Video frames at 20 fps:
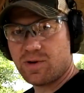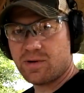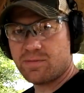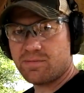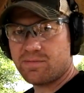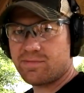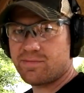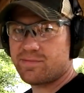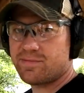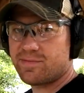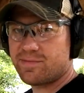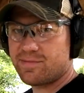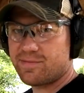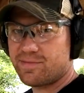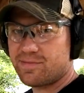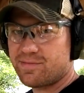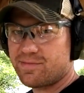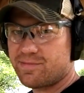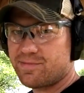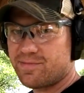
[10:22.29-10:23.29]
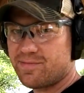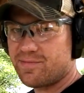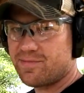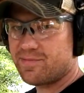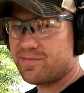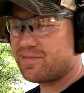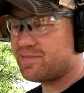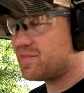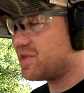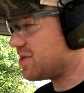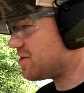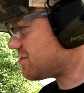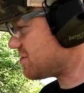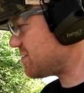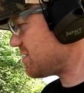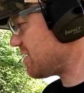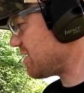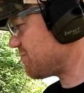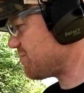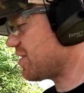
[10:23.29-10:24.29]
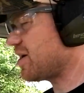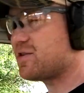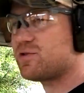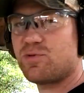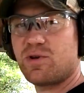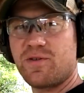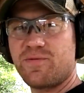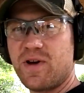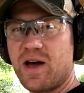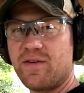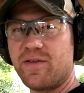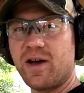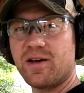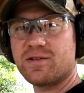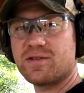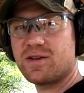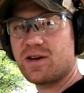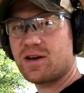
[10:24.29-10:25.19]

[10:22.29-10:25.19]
one. Let's see if that twenty-five aught